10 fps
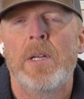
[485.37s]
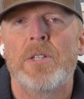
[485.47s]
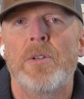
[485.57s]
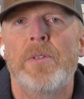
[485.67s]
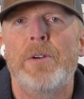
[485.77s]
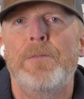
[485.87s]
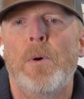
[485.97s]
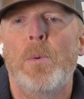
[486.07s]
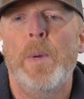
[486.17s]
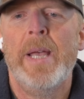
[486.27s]
So
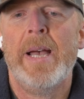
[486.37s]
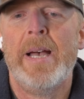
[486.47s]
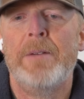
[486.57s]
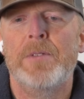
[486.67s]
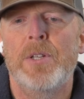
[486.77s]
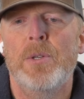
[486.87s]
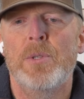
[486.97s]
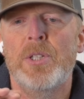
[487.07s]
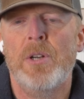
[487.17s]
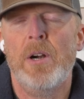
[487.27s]
therefore we have to
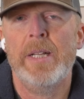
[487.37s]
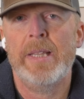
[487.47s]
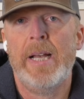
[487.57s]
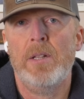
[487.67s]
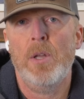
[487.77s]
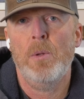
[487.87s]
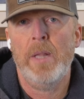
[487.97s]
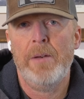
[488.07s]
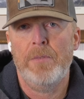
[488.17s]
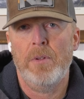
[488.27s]
start at that low
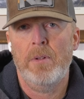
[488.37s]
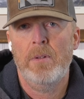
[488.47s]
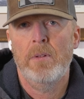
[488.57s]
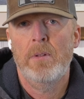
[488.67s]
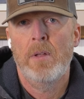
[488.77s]
level